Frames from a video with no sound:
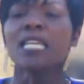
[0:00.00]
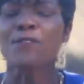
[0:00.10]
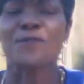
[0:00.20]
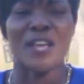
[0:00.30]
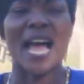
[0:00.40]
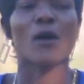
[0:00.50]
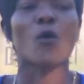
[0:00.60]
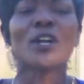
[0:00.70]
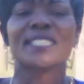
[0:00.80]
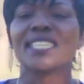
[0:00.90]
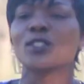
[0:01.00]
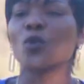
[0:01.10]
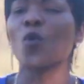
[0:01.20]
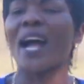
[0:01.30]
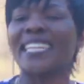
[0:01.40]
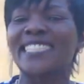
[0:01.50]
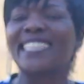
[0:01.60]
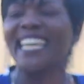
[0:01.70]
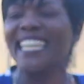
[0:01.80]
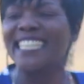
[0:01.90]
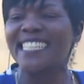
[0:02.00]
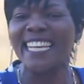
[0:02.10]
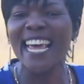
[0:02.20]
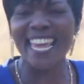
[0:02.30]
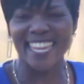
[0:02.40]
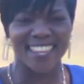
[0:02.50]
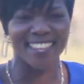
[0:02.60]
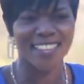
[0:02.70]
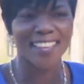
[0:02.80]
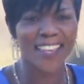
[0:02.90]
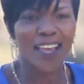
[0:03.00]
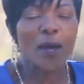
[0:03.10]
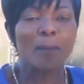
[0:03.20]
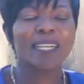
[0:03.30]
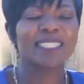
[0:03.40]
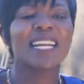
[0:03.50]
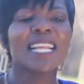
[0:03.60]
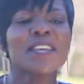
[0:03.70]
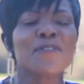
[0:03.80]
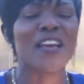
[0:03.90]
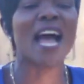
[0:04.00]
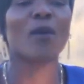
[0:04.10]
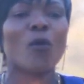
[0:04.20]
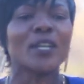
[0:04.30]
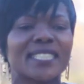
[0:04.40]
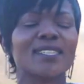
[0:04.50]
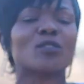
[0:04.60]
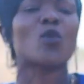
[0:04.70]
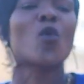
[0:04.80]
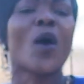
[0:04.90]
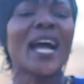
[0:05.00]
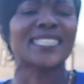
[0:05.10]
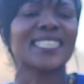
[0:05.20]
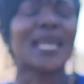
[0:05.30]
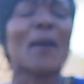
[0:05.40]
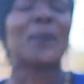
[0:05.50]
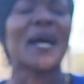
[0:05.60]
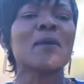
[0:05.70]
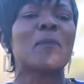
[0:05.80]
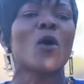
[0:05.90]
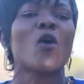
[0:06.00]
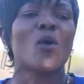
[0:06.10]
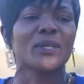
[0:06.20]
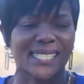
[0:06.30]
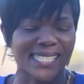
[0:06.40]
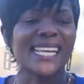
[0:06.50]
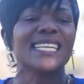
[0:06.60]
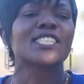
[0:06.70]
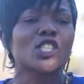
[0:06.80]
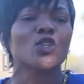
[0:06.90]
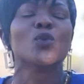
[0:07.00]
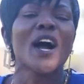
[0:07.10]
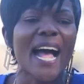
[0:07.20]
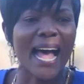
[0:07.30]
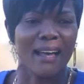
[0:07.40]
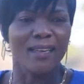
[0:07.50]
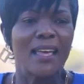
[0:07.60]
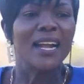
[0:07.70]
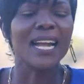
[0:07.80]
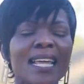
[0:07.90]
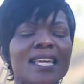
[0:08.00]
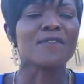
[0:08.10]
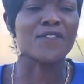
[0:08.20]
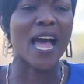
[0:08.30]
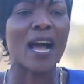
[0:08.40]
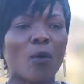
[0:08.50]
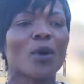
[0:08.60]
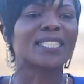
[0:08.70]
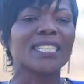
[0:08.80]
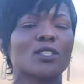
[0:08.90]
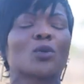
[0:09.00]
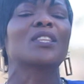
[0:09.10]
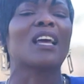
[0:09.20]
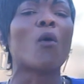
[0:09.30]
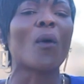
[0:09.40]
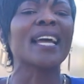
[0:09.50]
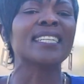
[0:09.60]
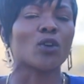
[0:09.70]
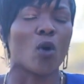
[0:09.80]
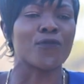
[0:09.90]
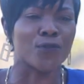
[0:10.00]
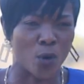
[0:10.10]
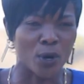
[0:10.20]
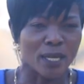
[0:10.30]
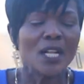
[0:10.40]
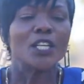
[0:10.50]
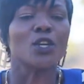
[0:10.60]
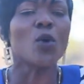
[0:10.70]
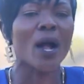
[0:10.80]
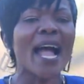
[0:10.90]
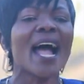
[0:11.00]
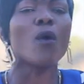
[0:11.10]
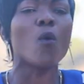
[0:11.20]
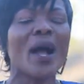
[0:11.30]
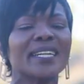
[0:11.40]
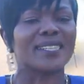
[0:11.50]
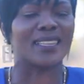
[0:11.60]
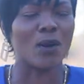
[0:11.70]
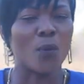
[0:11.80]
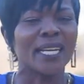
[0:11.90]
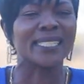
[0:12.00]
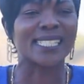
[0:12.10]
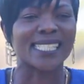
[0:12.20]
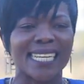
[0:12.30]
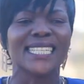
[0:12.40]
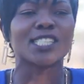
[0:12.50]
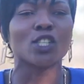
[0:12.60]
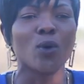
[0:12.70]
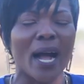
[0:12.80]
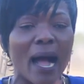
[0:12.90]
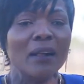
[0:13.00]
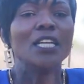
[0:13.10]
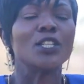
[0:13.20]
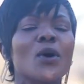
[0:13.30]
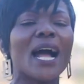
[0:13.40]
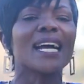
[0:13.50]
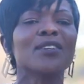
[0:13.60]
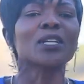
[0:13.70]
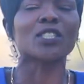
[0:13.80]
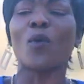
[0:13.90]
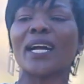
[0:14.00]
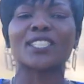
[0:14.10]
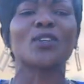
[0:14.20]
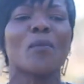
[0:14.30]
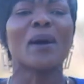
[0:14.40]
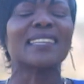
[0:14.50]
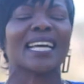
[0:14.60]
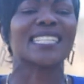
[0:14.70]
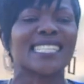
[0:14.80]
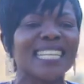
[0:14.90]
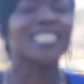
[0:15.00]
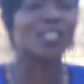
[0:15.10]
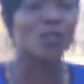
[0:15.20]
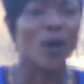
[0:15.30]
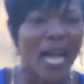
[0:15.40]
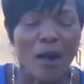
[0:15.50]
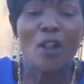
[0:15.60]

live according to what they say, but live according to what the Bible says you are. Live according to the word of God. You are what the word says you are. You are not what your mother says you are,